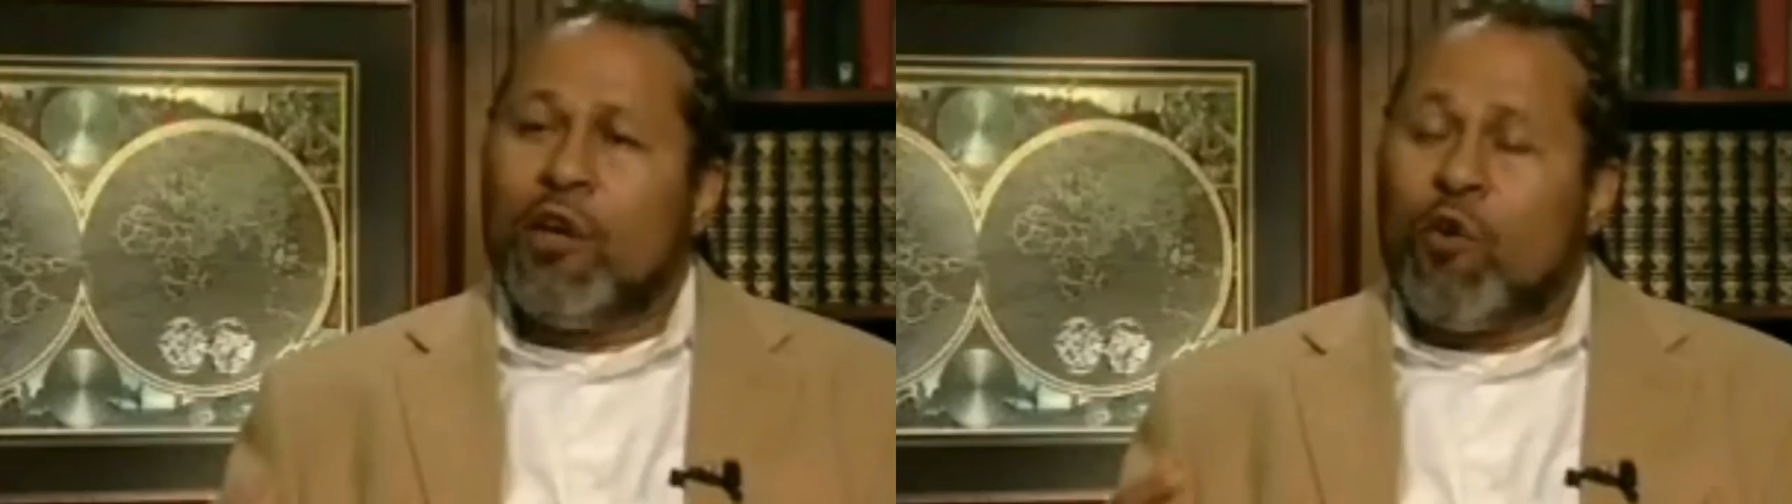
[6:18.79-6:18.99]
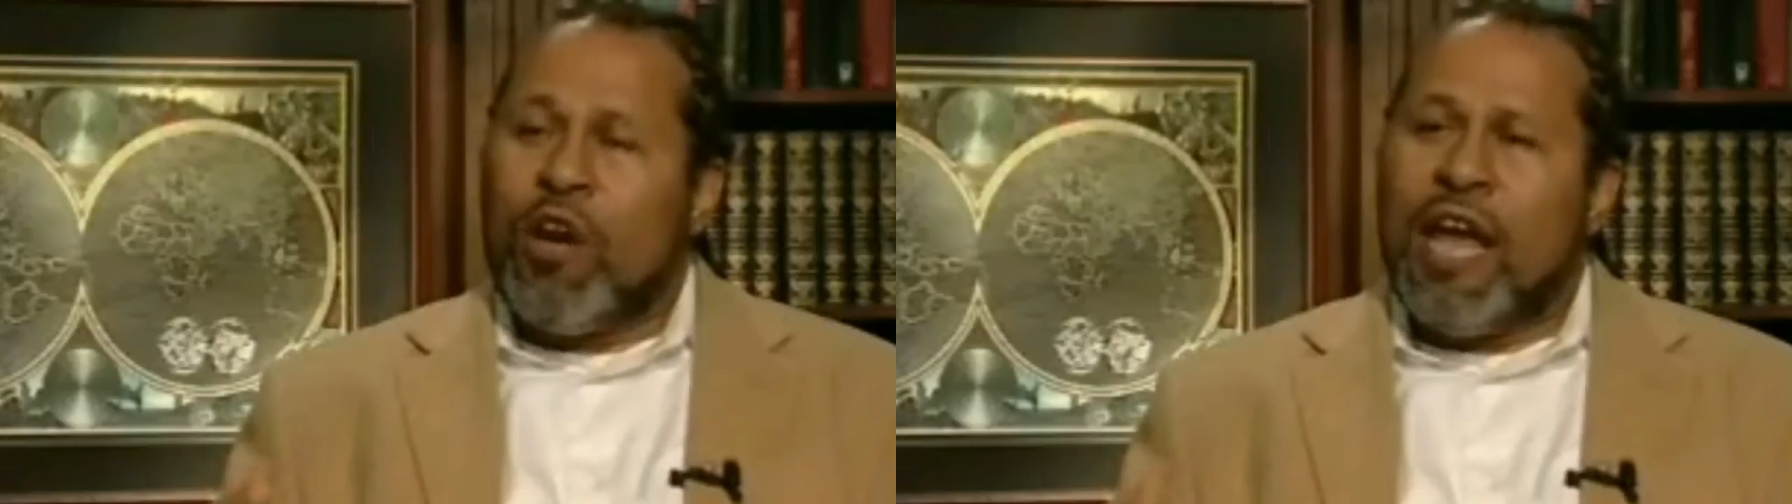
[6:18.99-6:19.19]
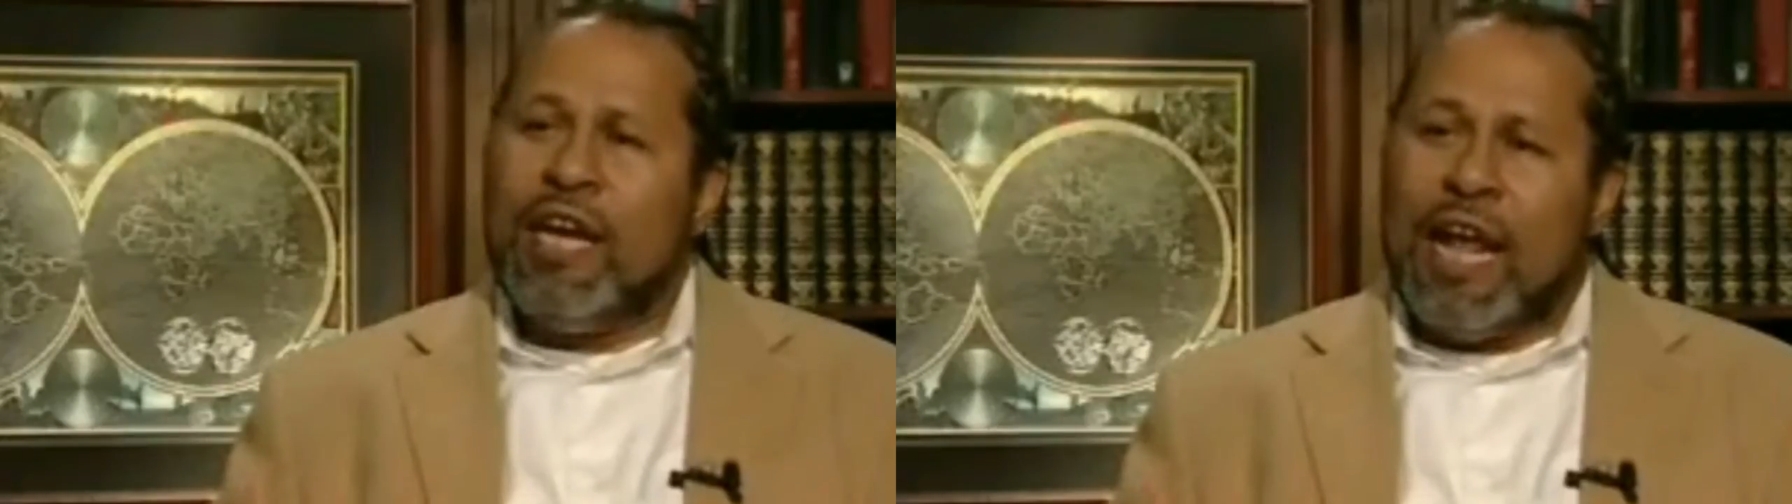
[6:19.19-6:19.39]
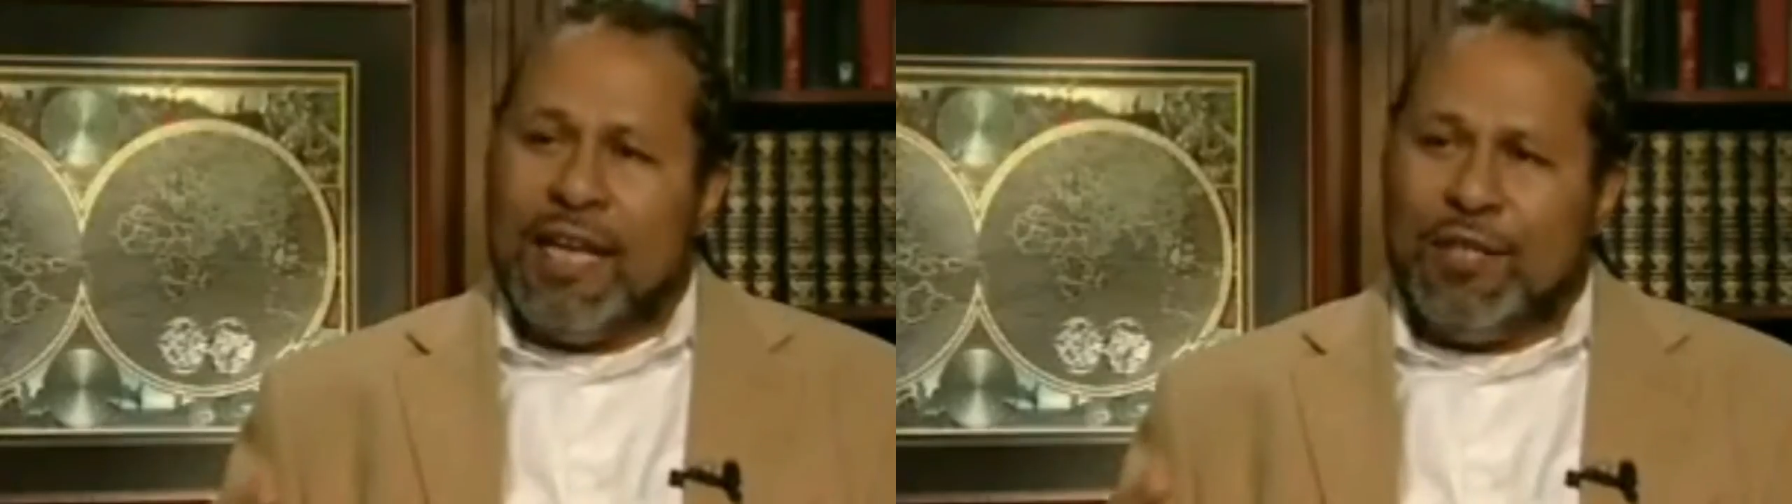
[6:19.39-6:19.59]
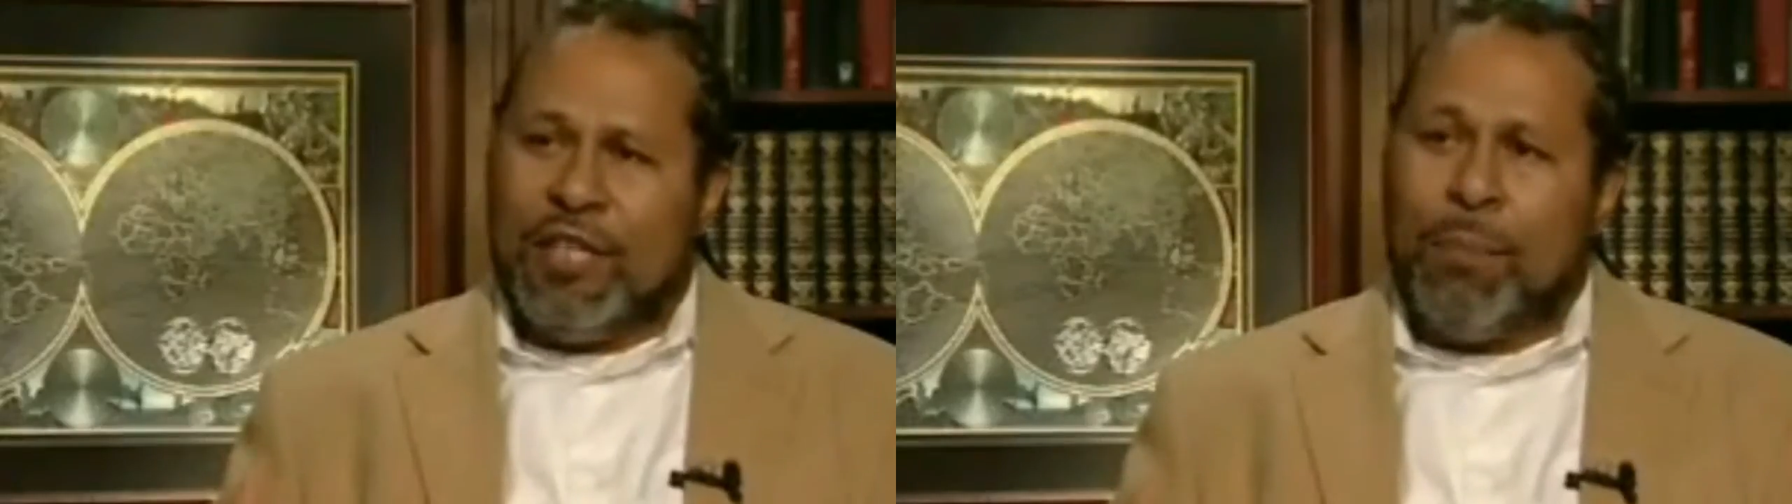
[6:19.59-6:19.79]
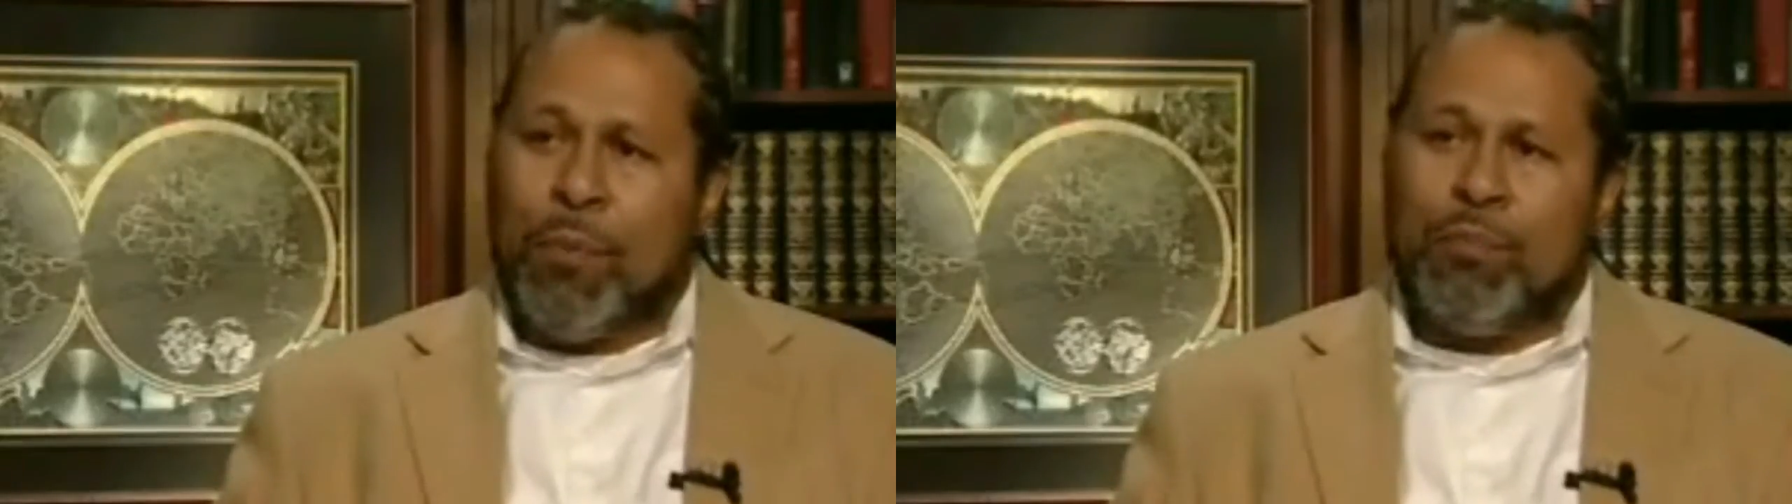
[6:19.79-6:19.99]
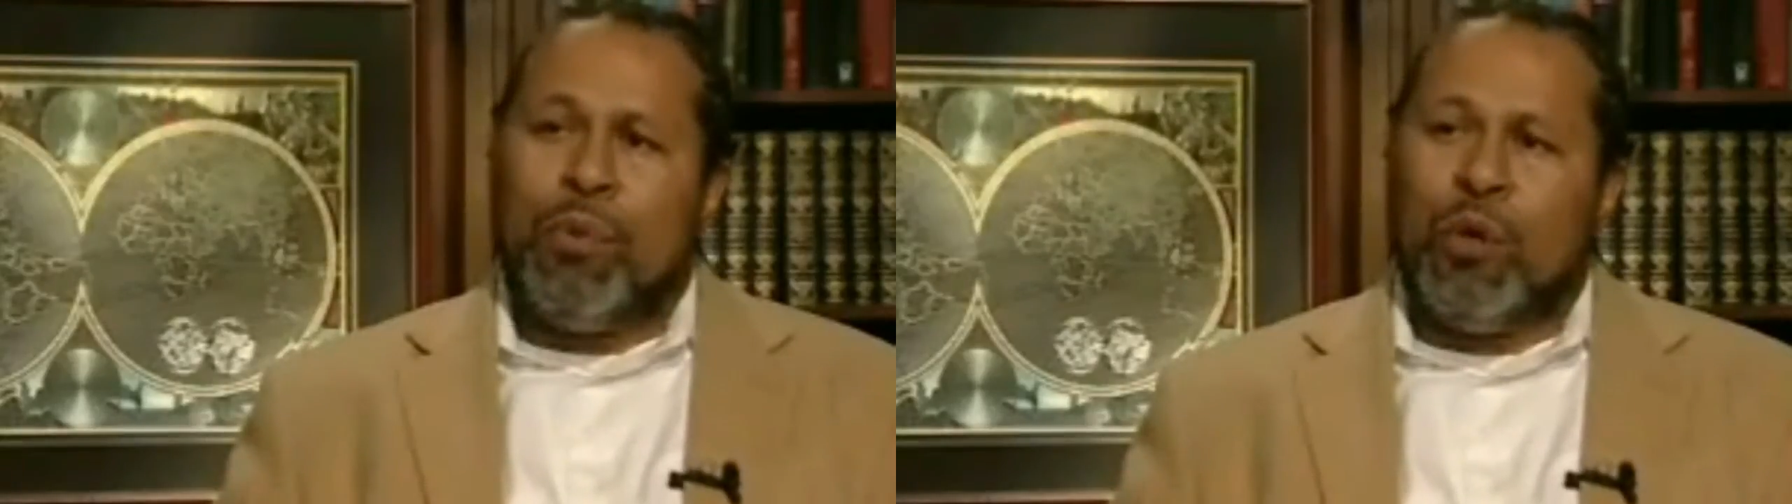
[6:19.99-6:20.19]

created a separate